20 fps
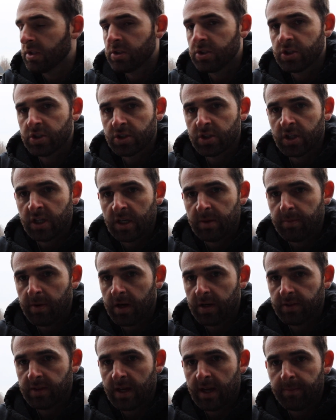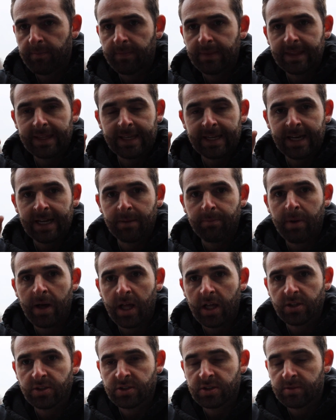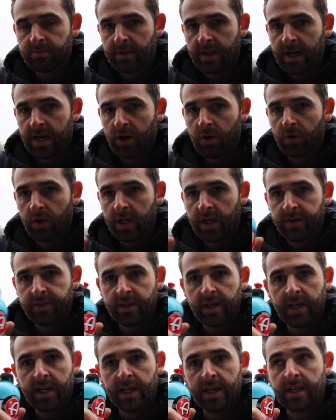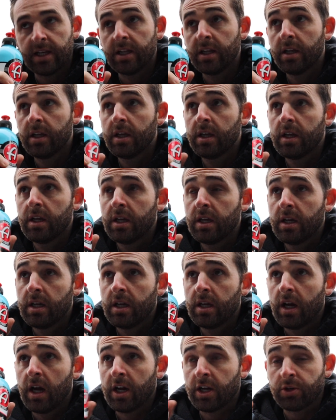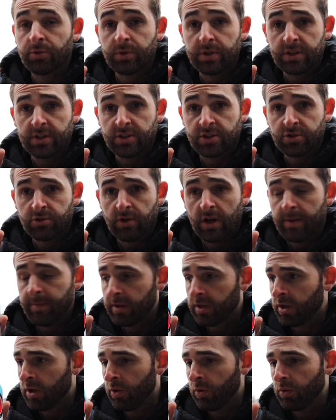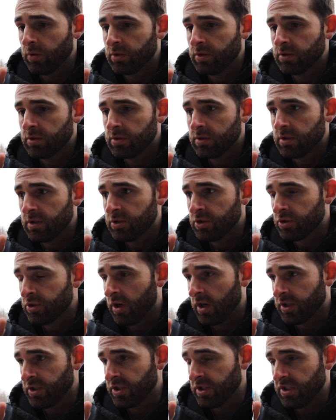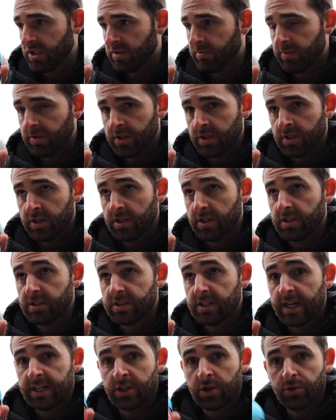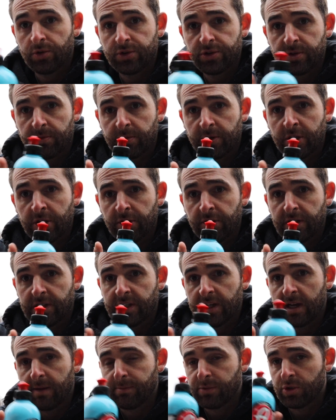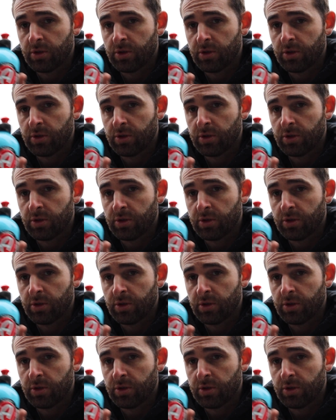Just clay barred them, gonna polish them now, and then I'm gonna read the ceramic coat instructions because I know there's some curing time.